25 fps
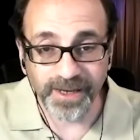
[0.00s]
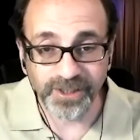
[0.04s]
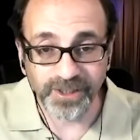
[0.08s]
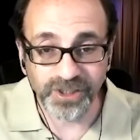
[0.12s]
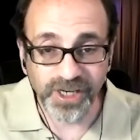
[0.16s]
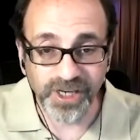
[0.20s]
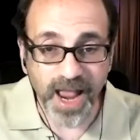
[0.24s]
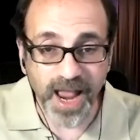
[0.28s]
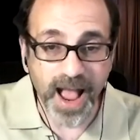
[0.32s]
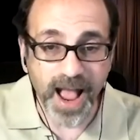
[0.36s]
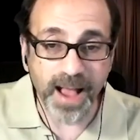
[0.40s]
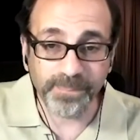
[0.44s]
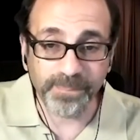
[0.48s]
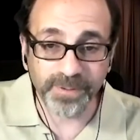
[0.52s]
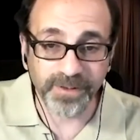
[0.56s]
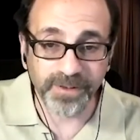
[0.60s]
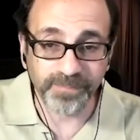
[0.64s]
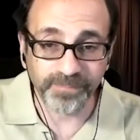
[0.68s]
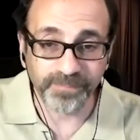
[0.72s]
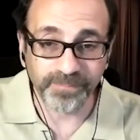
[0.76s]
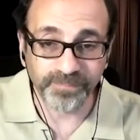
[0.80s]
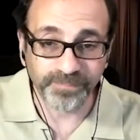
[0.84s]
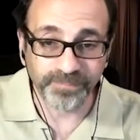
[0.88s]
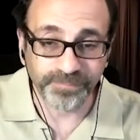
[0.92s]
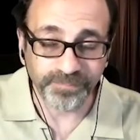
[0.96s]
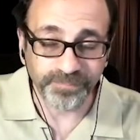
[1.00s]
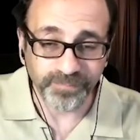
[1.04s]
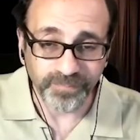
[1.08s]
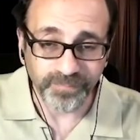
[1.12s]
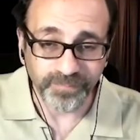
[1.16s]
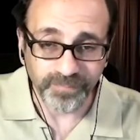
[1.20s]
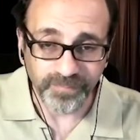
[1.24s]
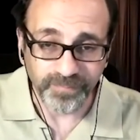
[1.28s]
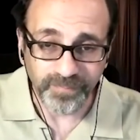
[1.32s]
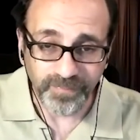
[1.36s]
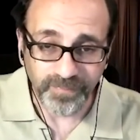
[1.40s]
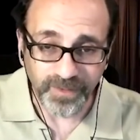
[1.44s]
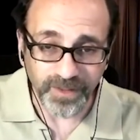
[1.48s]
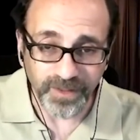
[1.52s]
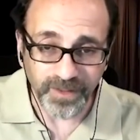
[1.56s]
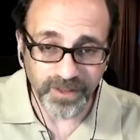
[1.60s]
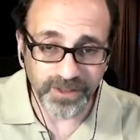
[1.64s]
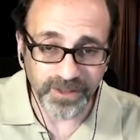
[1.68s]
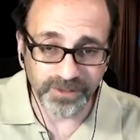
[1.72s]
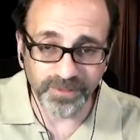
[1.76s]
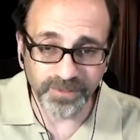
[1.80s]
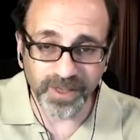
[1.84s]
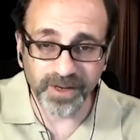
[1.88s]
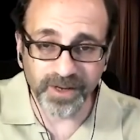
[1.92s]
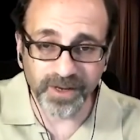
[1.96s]
shop
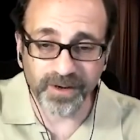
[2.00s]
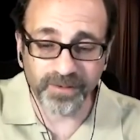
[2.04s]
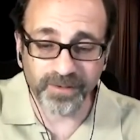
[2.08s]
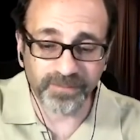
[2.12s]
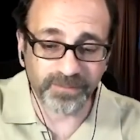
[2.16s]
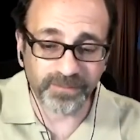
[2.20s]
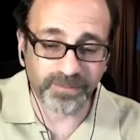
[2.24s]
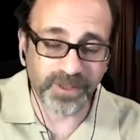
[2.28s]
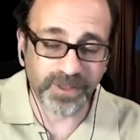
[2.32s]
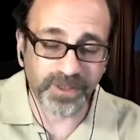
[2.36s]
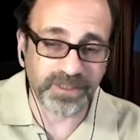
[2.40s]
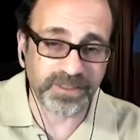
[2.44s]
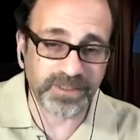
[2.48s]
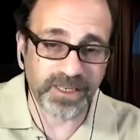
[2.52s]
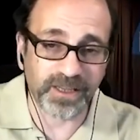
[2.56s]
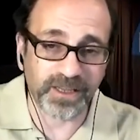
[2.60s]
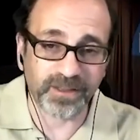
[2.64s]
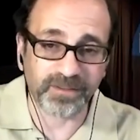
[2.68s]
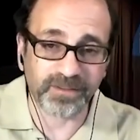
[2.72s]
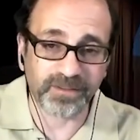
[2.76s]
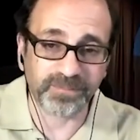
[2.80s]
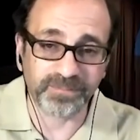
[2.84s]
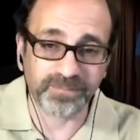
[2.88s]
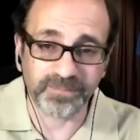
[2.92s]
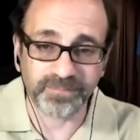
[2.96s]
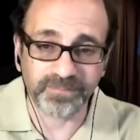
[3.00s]
because we had a retail